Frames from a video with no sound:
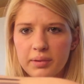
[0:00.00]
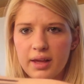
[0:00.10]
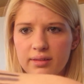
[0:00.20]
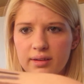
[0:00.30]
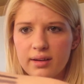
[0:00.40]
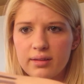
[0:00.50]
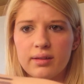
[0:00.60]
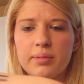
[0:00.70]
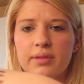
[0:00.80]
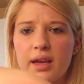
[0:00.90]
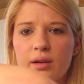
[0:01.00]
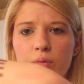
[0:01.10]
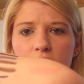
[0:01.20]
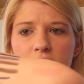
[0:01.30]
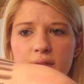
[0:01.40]
But that's a nice lip stain
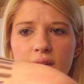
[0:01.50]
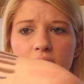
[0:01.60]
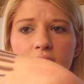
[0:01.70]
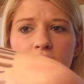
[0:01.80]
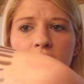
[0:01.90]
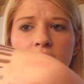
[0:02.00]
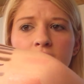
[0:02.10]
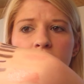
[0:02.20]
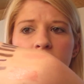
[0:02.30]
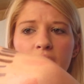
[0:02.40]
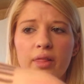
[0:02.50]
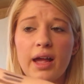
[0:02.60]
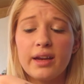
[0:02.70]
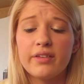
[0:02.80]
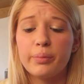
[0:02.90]
where it's still
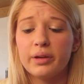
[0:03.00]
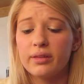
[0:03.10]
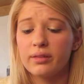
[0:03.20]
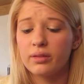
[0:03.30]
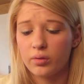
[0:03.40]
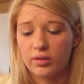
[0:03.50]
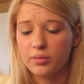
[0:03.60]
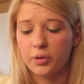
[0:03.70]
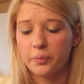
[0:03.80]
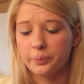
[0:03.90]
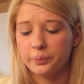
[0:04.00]
light enough, but it's noticeable.